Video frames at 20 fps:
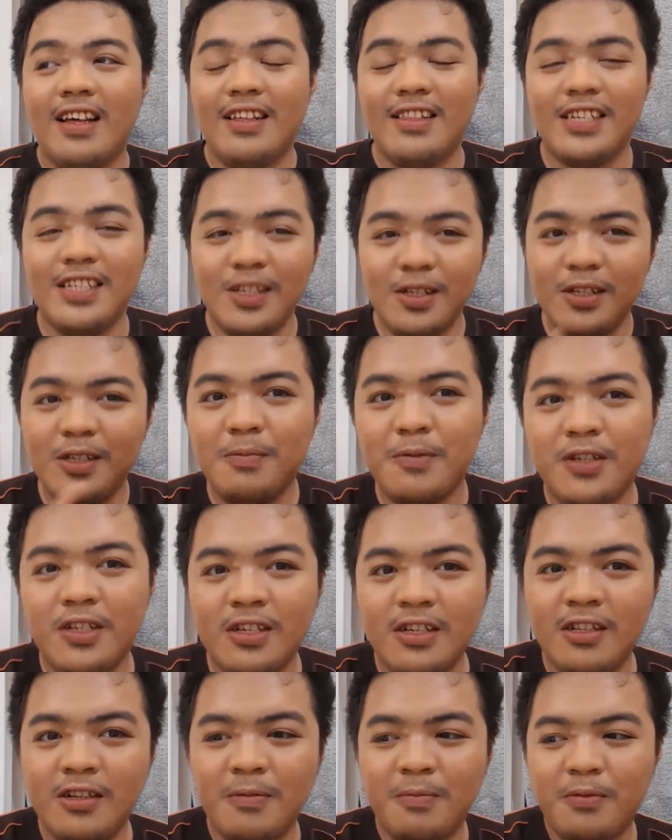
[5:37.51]
This is a
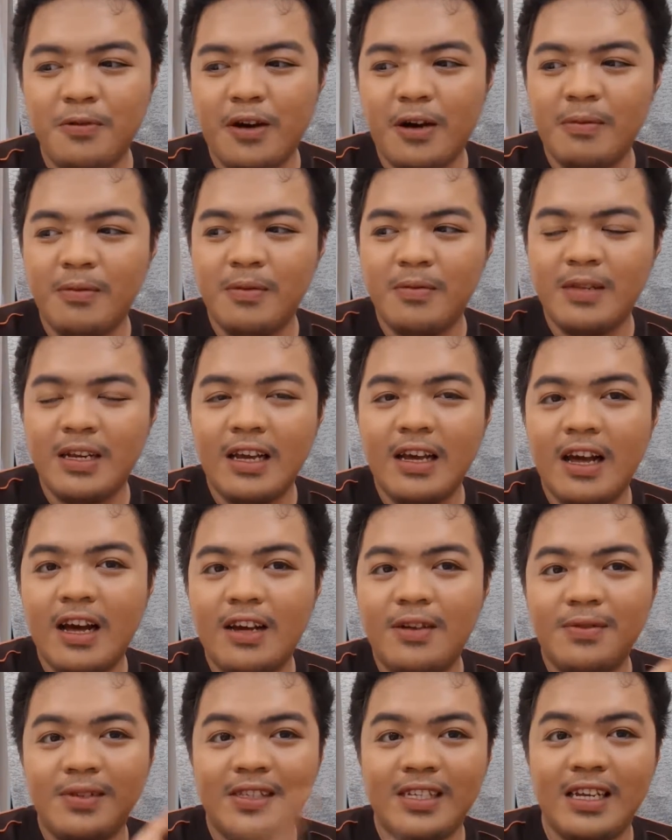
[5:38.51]
particular problem that I
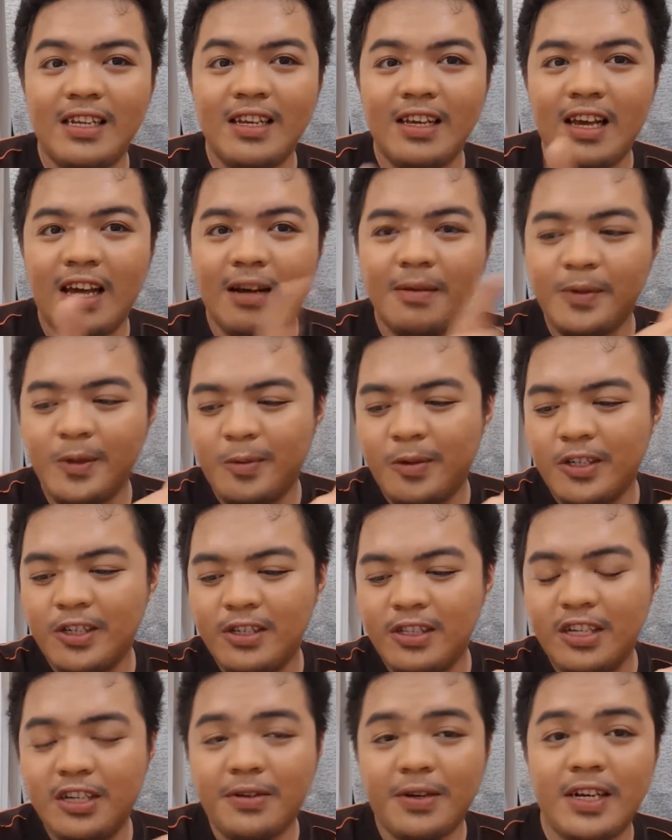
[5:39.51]
had with dating apps,
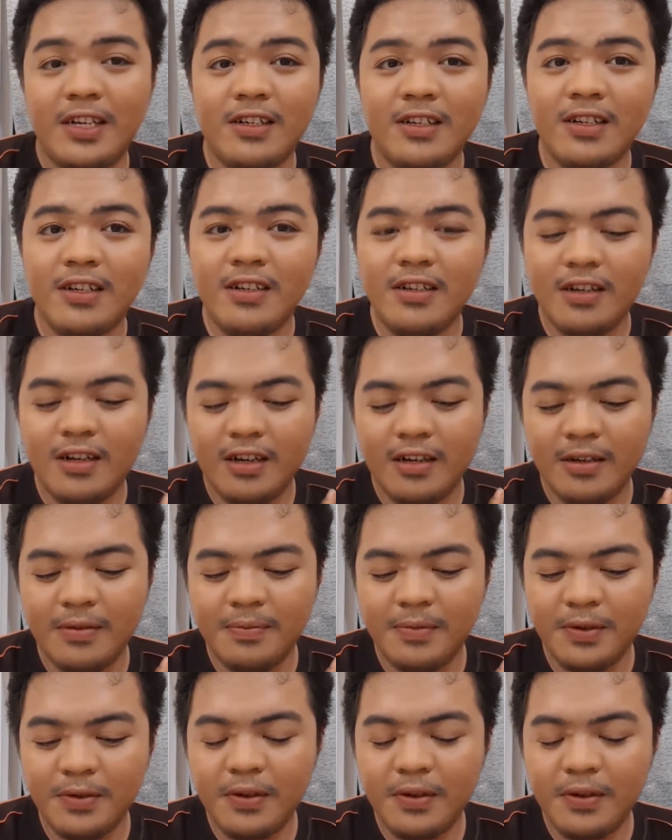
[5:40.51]
especially Grindr.